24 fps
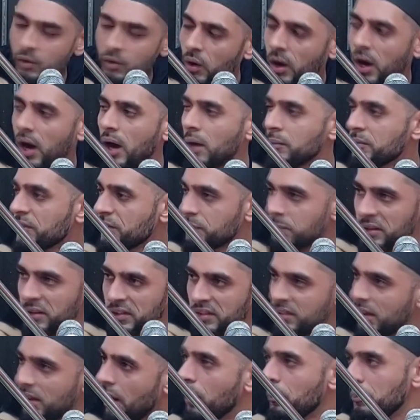no harm, this
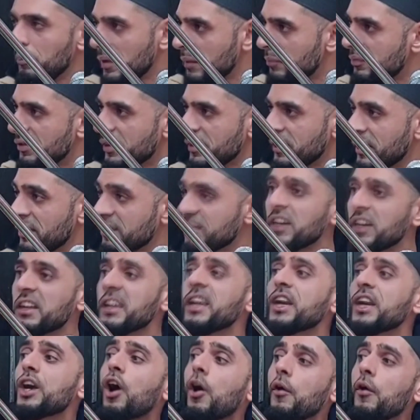brother's a humble brother, it's going to
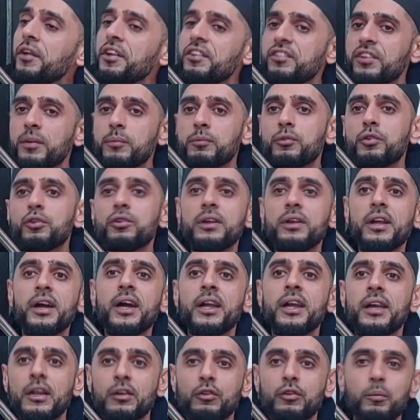encourage him to
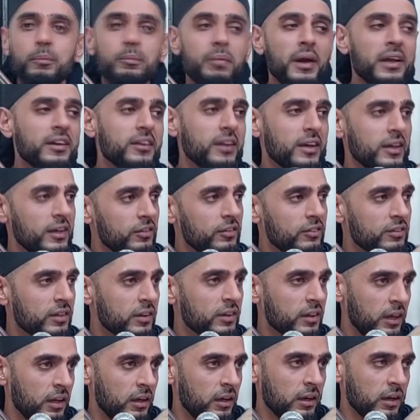learn and to better his
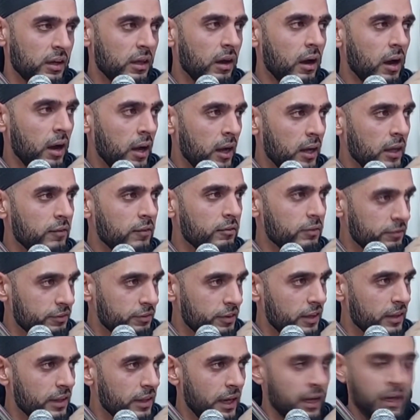qira'ah even
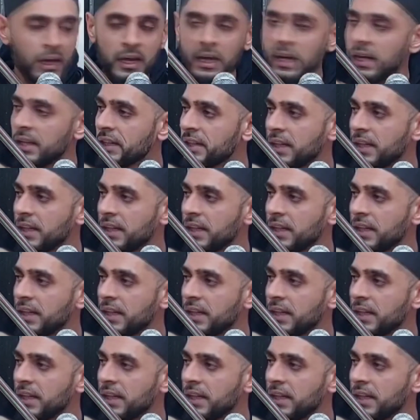further,